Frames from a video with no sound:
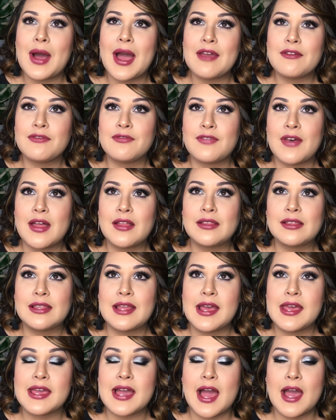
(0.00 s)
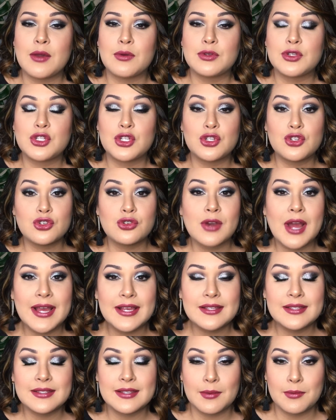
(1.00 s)
I felt like I should
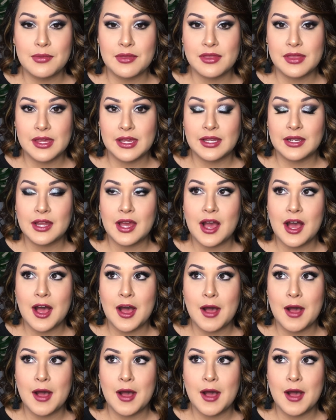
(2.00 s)
try something